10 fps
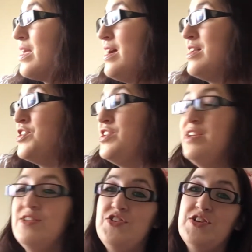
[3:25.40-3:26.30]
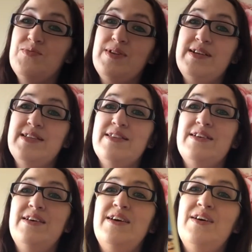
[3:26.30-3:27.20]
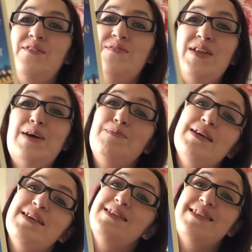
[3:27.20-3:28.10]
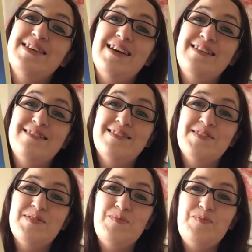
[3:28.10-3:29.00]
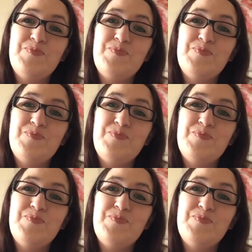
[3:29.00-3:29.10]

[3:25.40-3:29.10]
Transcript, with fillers: and she has just released Flappy Entertains.